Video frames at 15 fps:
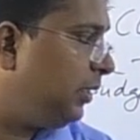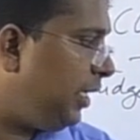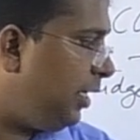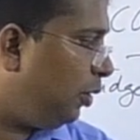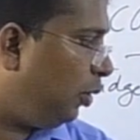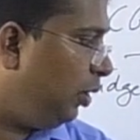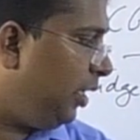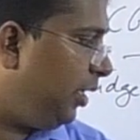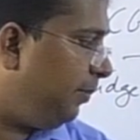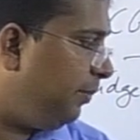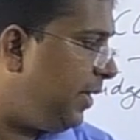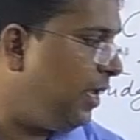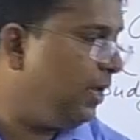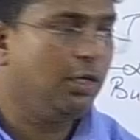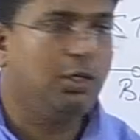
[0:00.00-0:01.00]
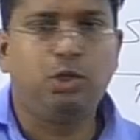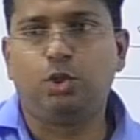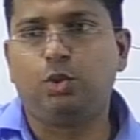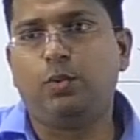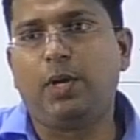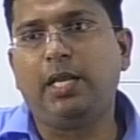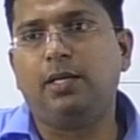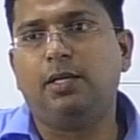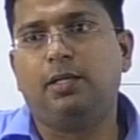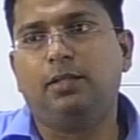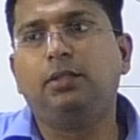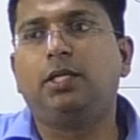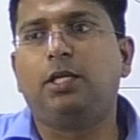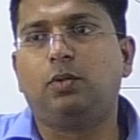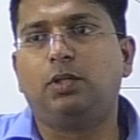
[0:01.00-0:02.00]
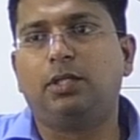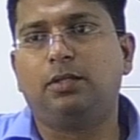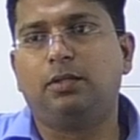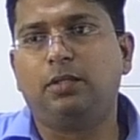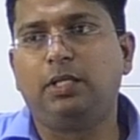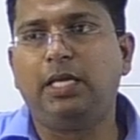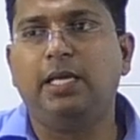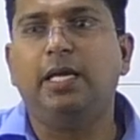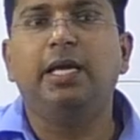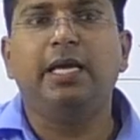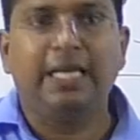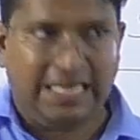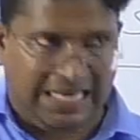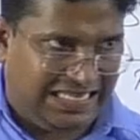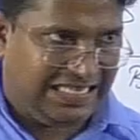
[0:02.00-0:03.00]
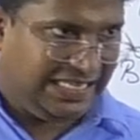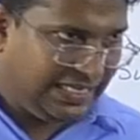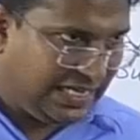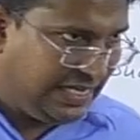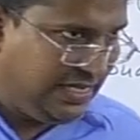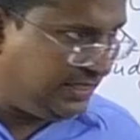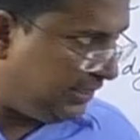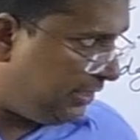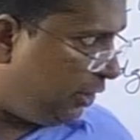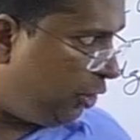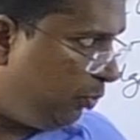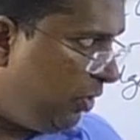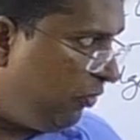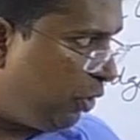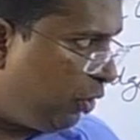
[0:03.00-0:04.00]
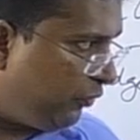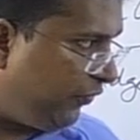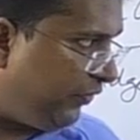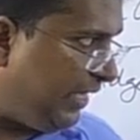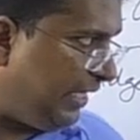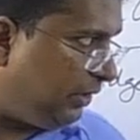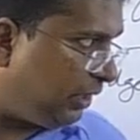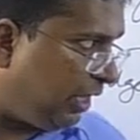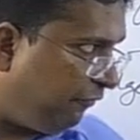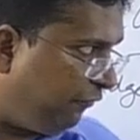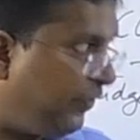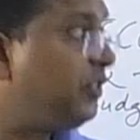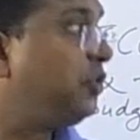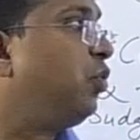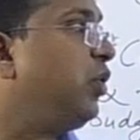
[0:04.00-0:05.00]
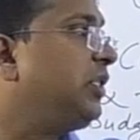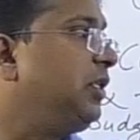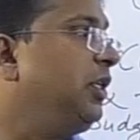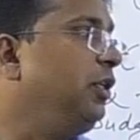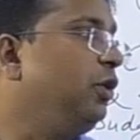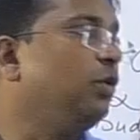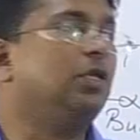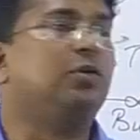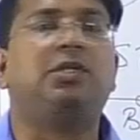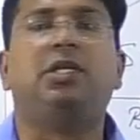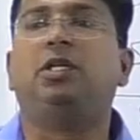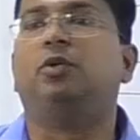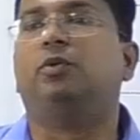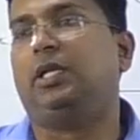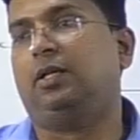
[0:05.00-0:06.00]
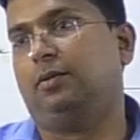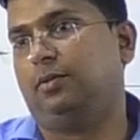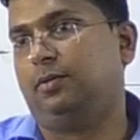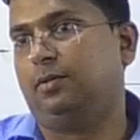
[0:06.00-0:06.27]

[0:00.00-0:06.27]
3 only. B, 2 and 3 only. Okay. It is considered to be one of the toughest question in 2012